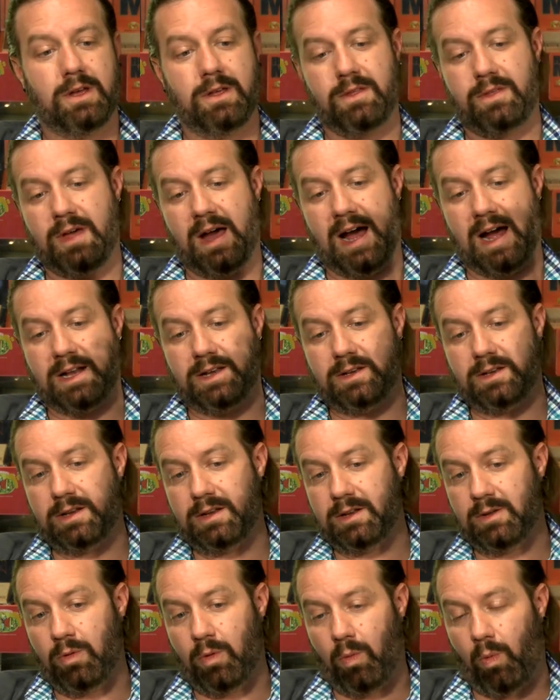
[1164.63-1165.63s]
that
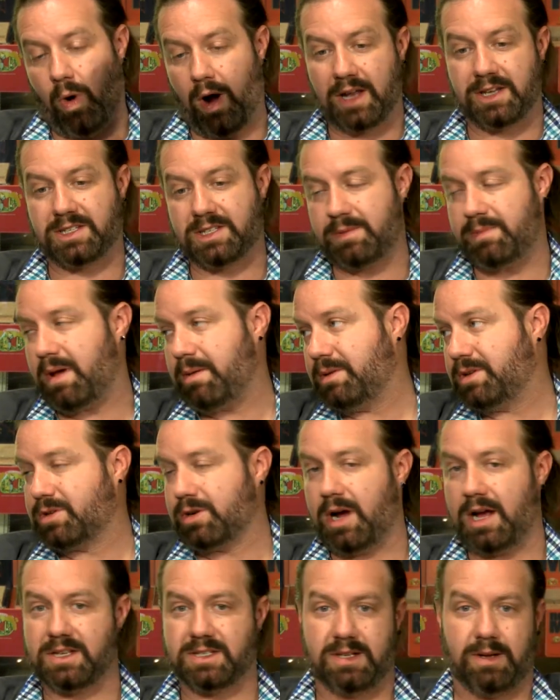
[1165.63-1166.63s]
wants to maybe
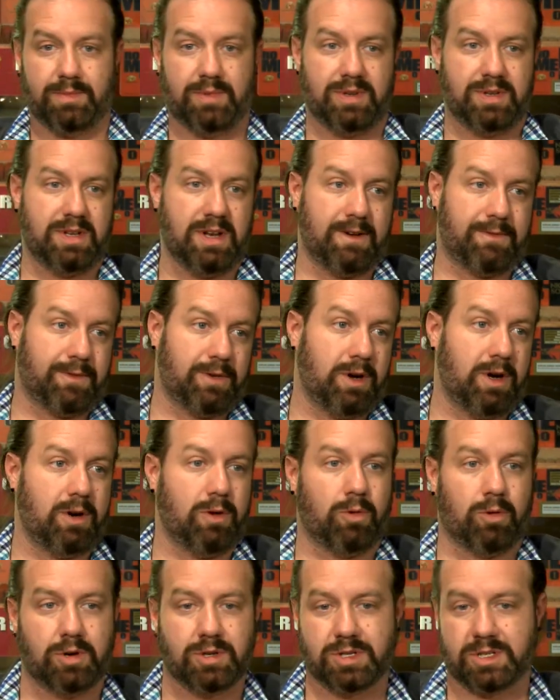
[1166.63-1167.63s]
try something different
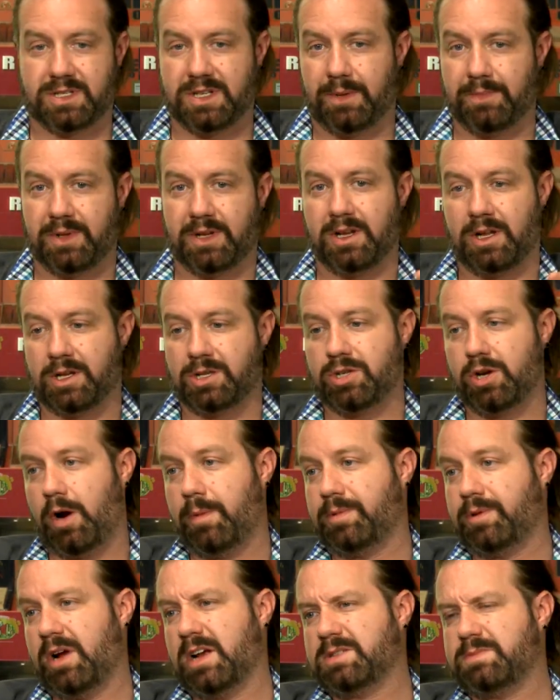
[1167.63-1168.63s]
or just something to get show up
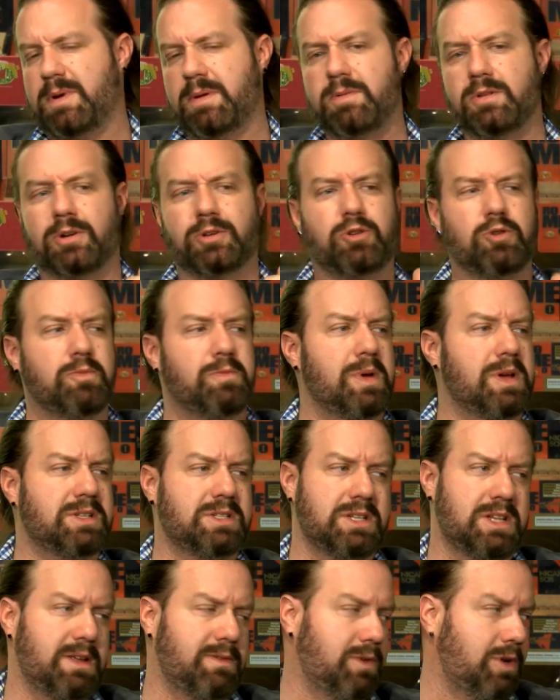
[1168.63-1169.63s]
at their house. Maybe they're too
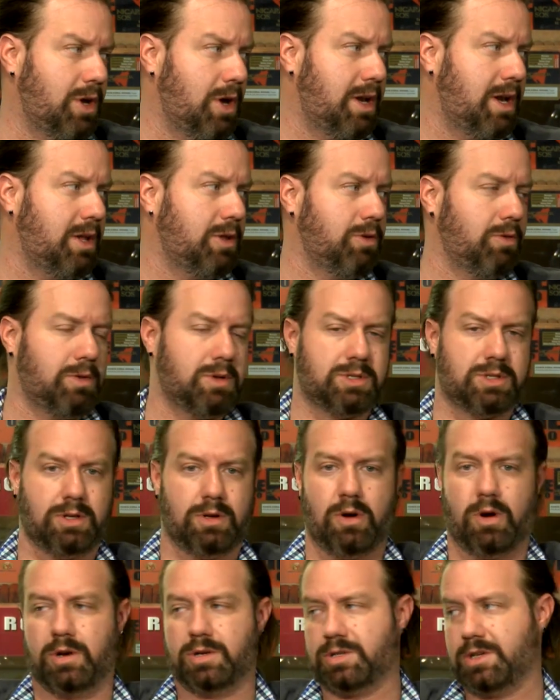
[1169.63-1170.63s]
busy to even get into a
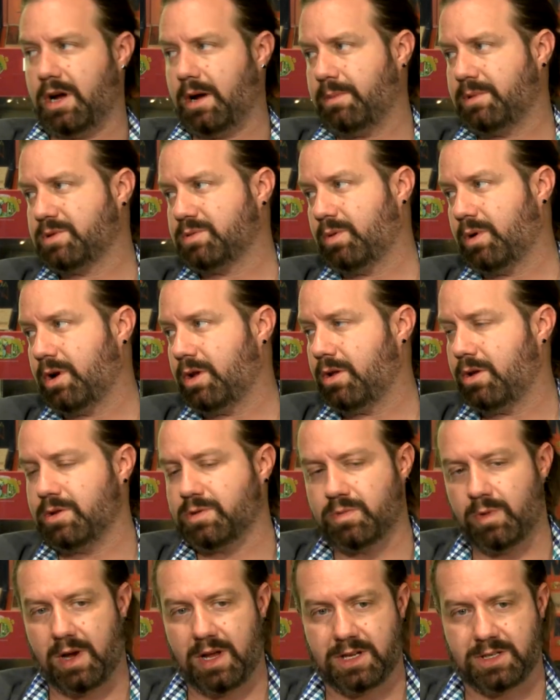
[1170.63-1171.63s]
cigar shop. It's one of those
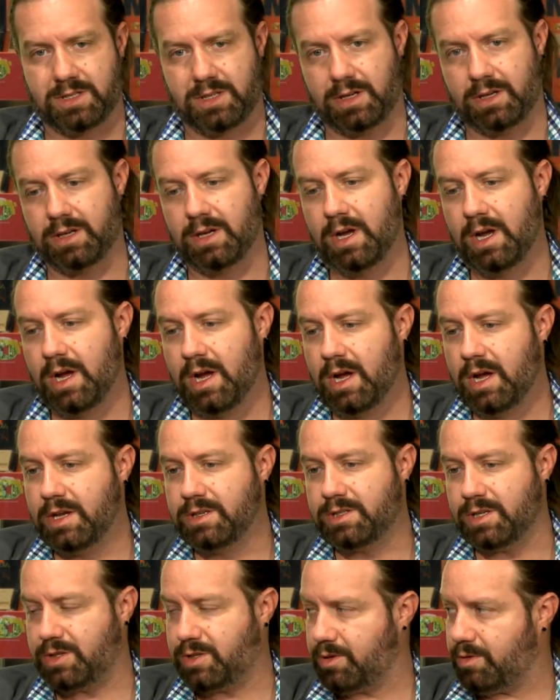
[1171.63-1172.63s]
ways to,
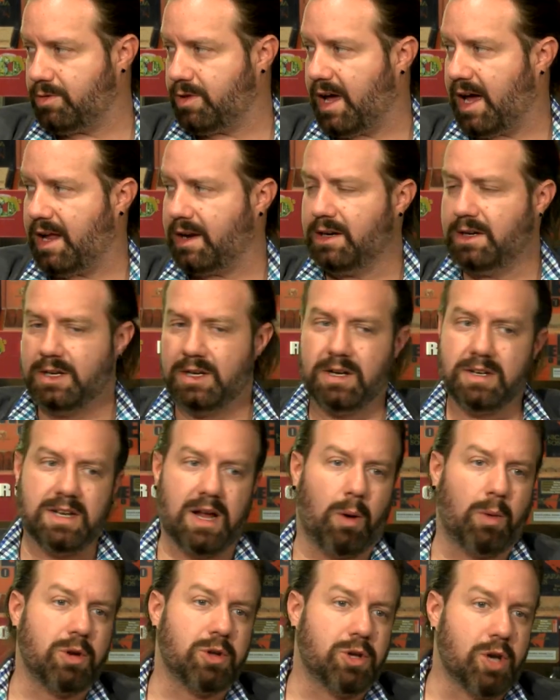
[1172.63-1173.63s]
to do that.
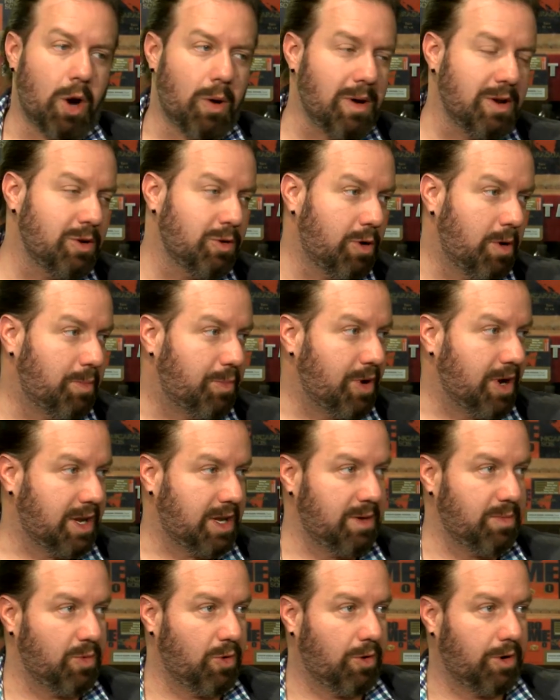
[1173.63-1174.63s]
Now, when you go into a brick
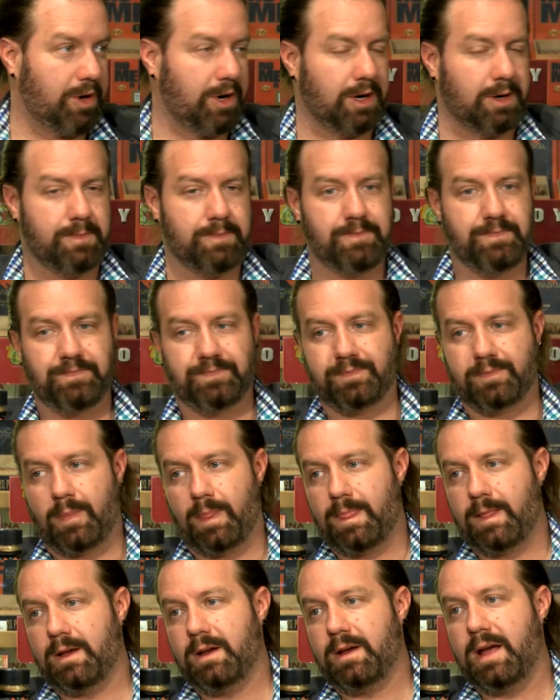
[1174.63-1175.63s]
and mortar,
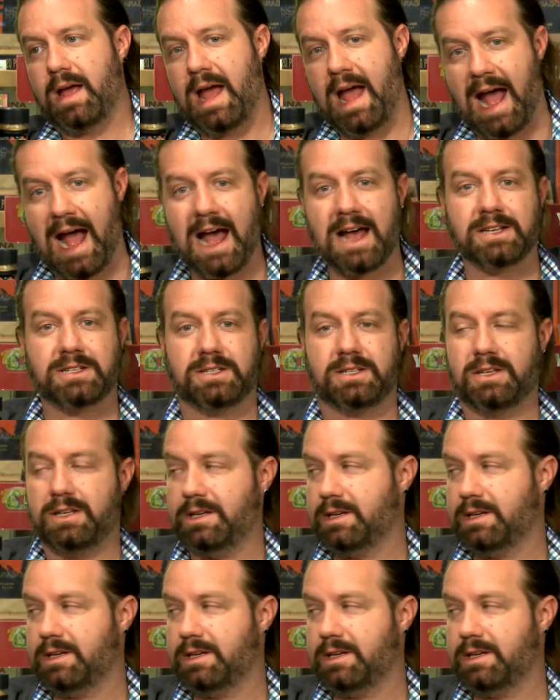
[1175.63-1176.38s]
ask